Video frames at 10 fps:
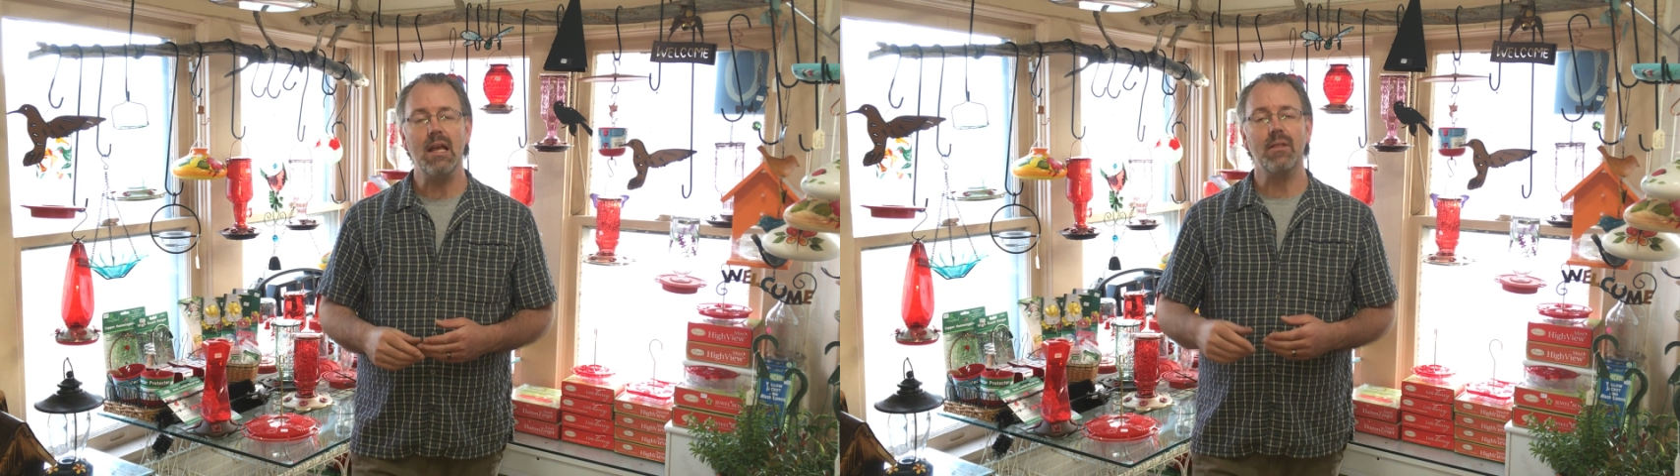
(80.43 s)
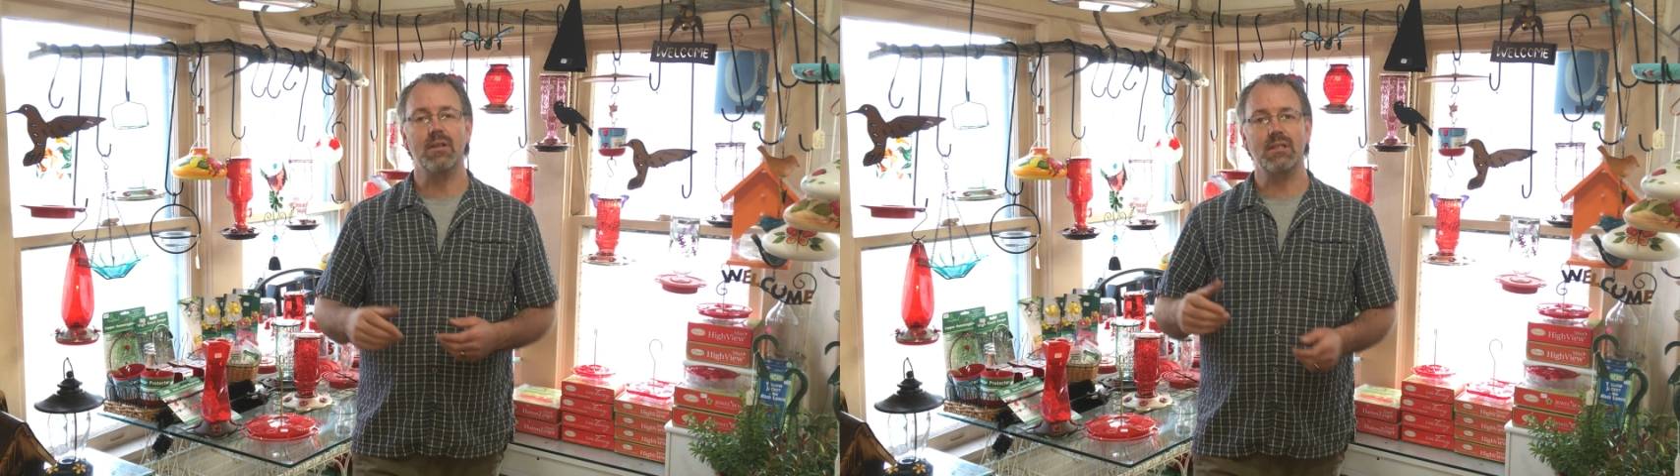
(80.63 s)

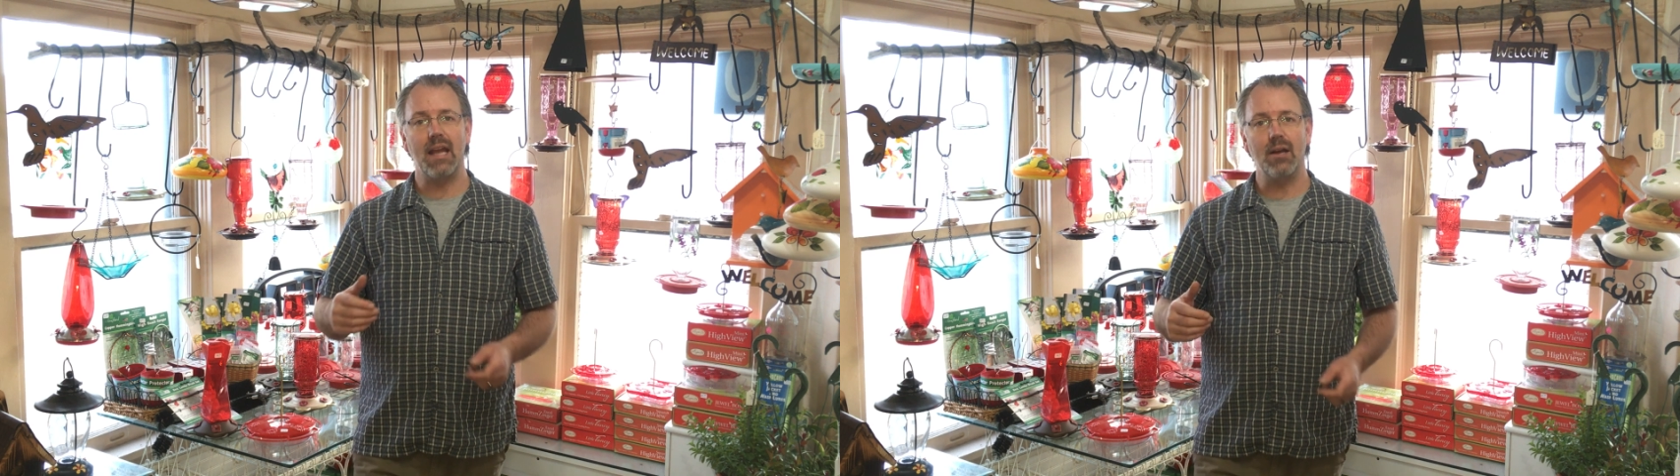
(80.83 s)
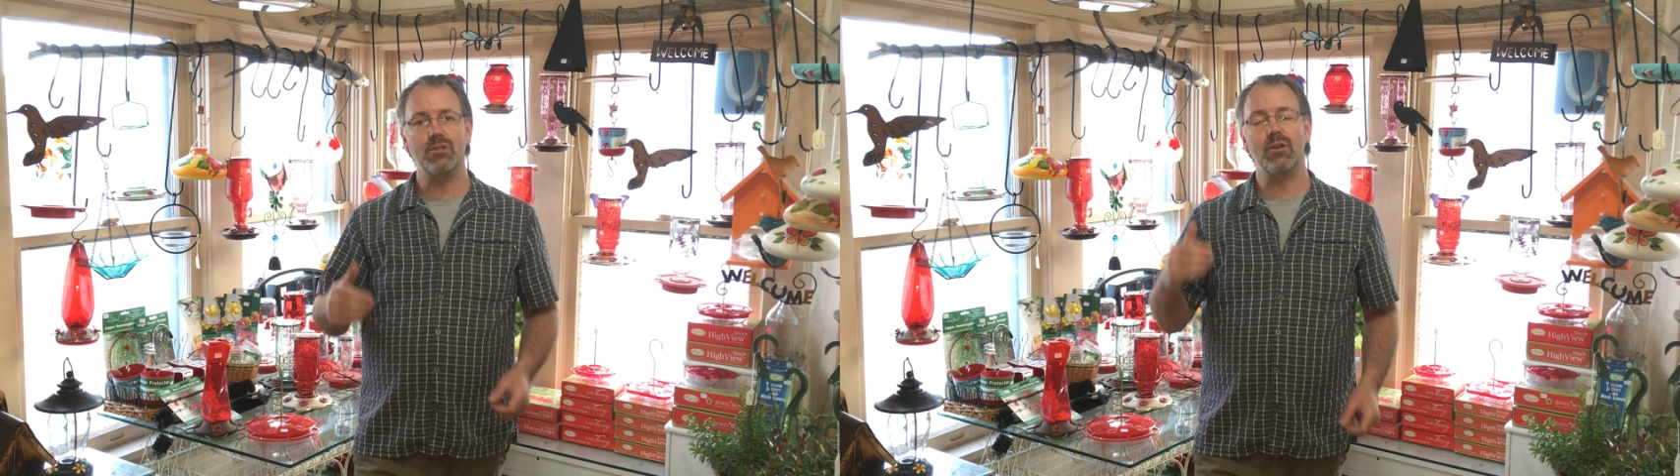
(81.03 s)
The
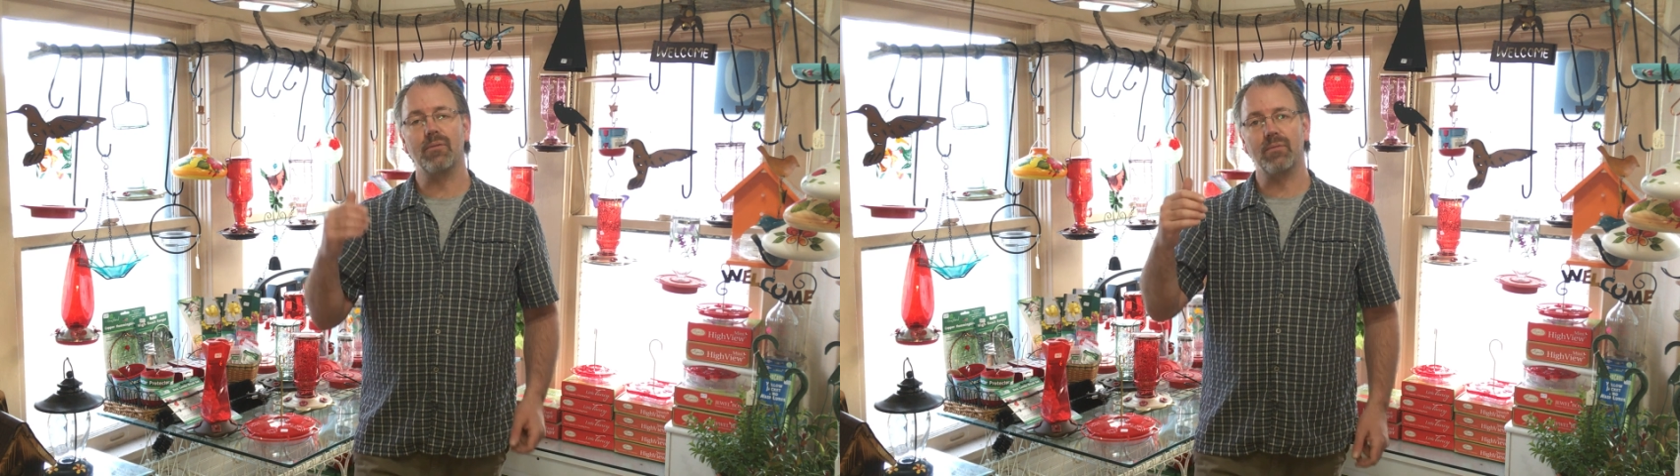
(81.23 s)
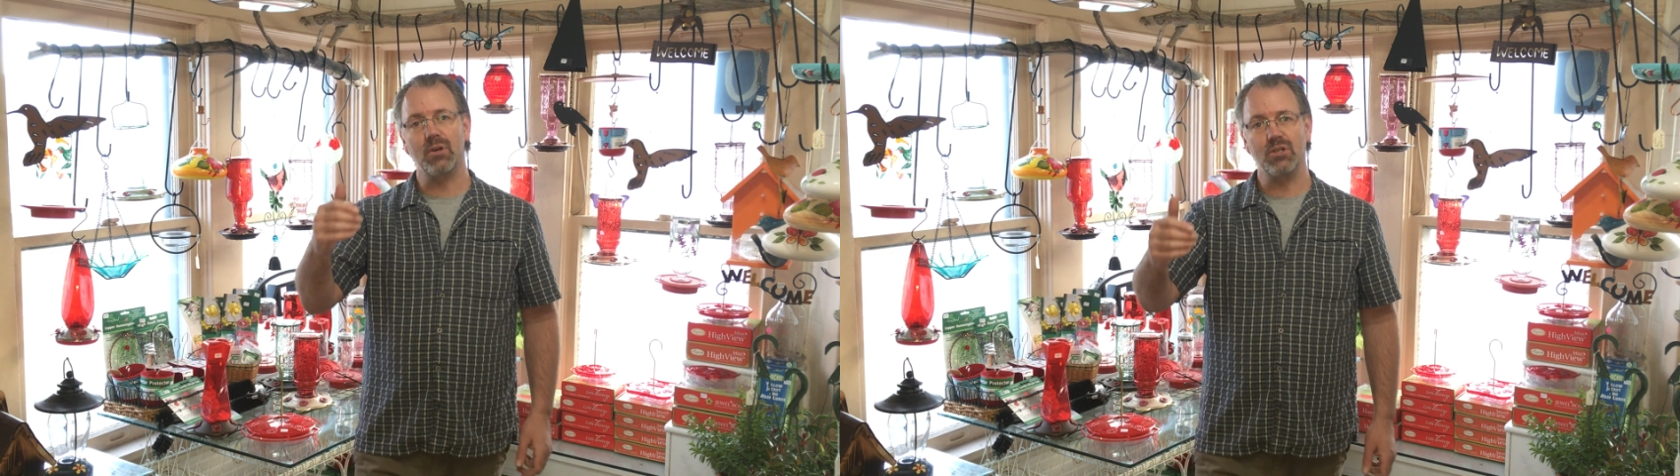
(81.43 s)
scouts are the
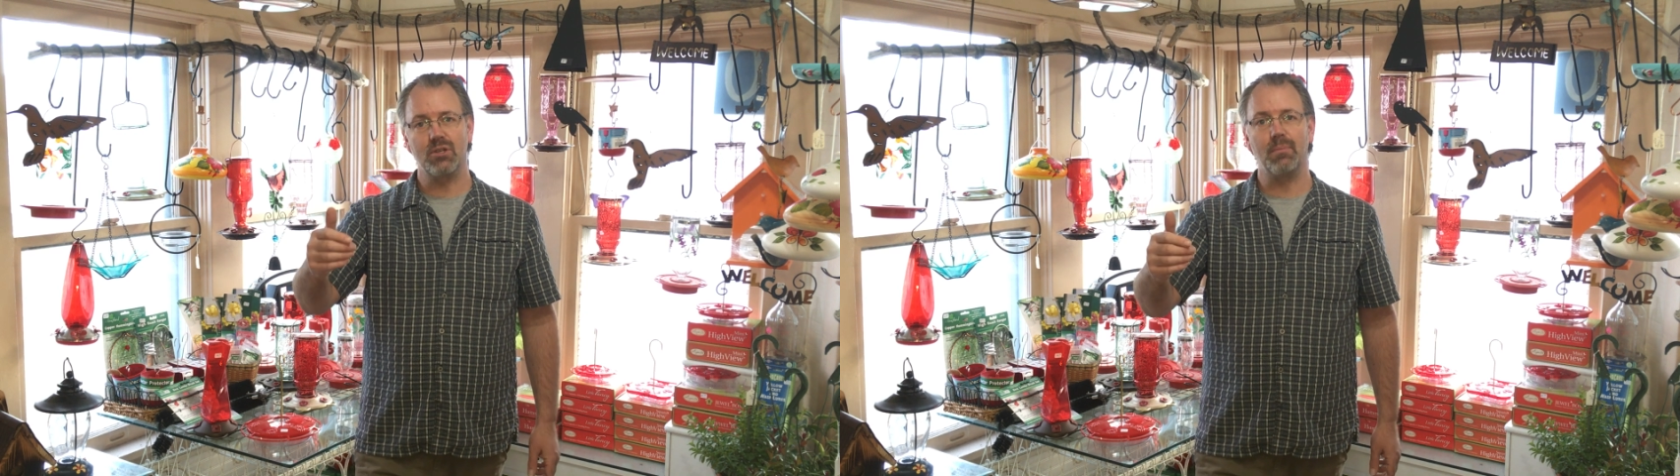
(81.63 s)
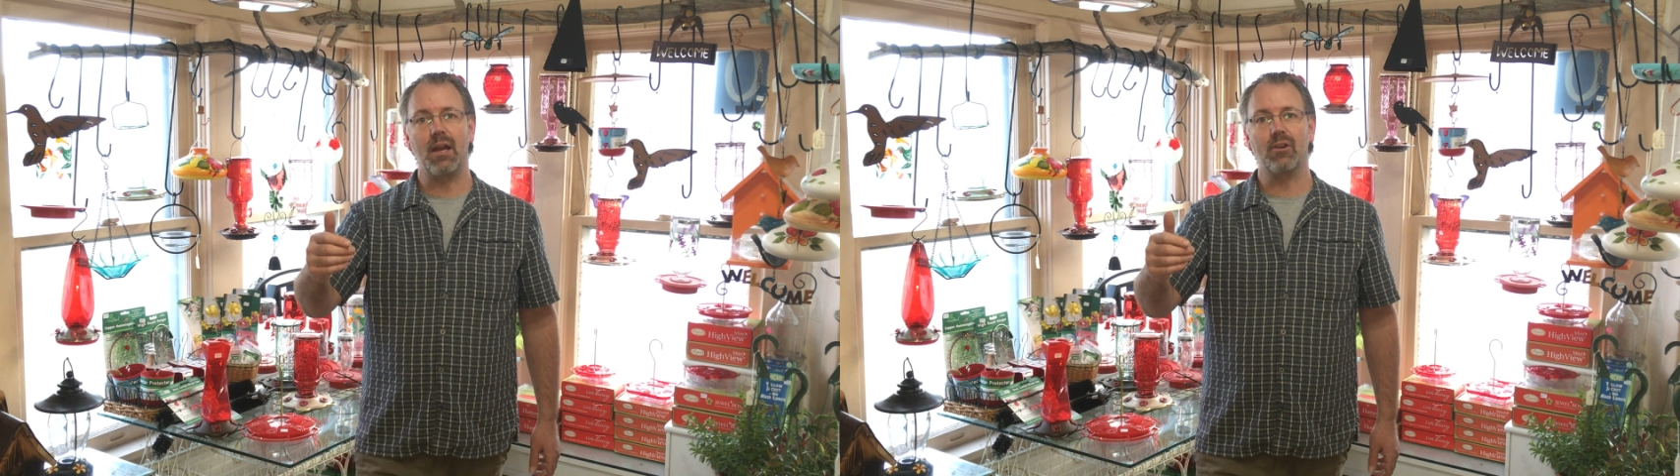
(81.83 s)
first to
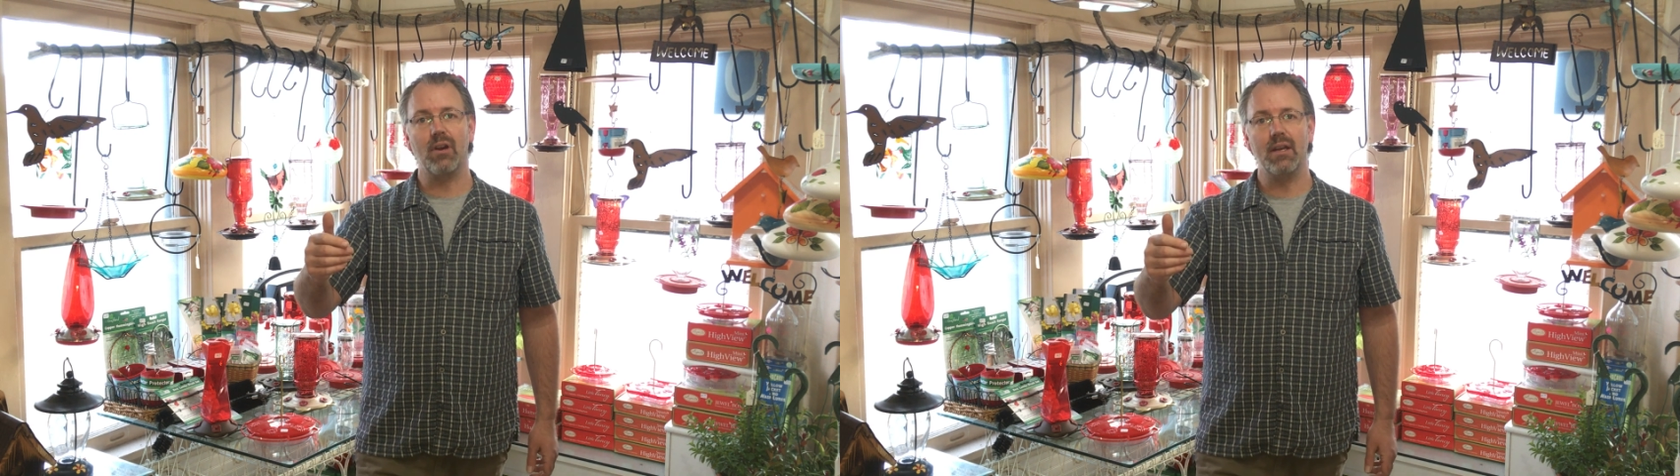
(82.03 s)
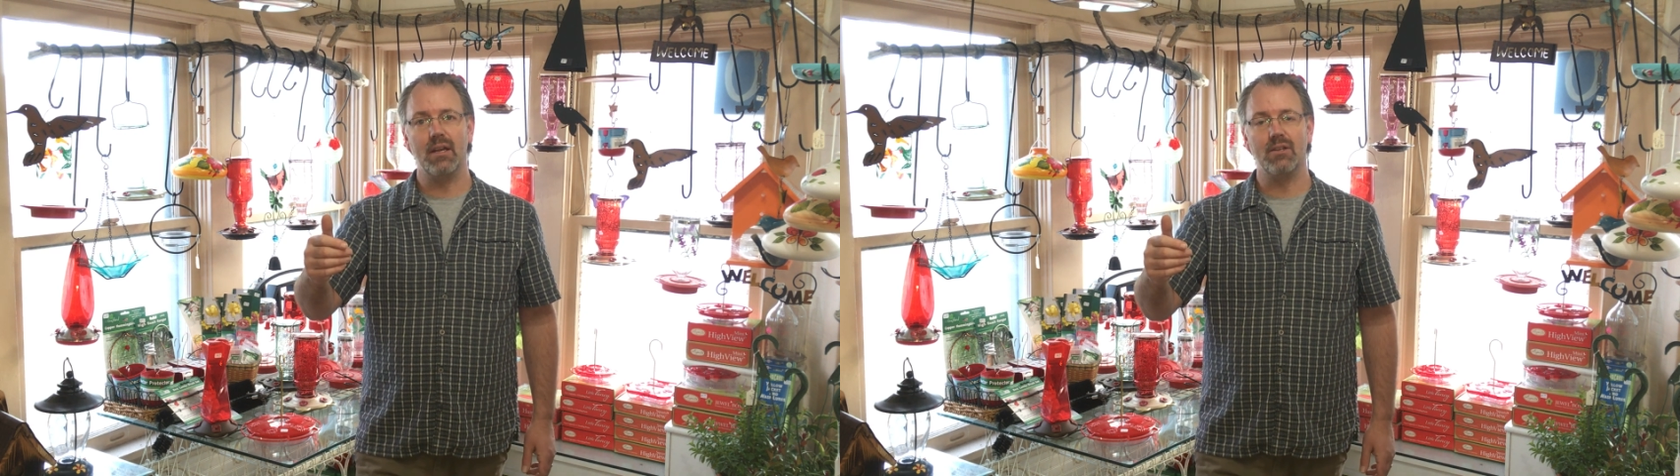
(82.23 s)
migrate in,